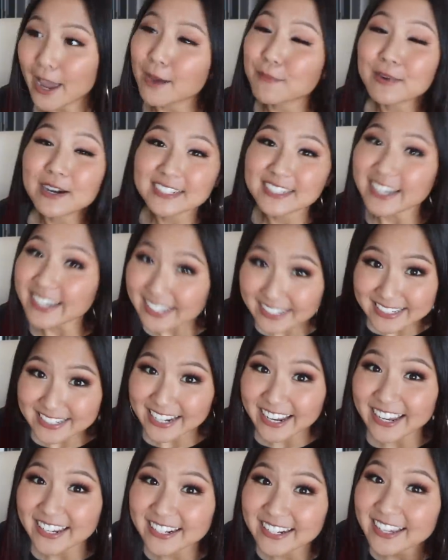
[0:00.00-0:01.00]
am
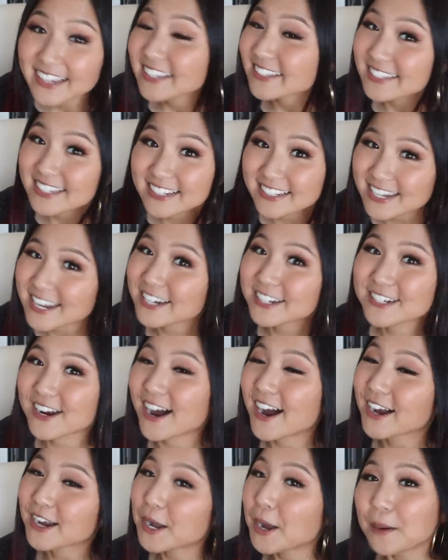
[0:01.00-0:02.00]
addicted to
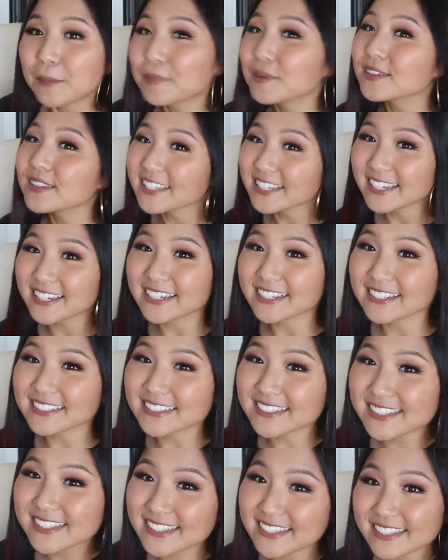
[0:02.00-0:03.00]
TikTok.
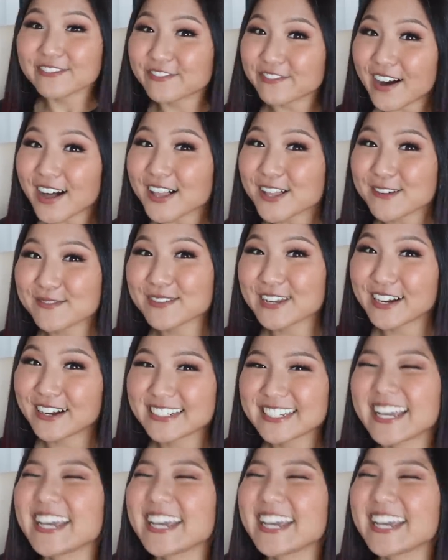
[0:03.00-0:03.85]
Please follow me on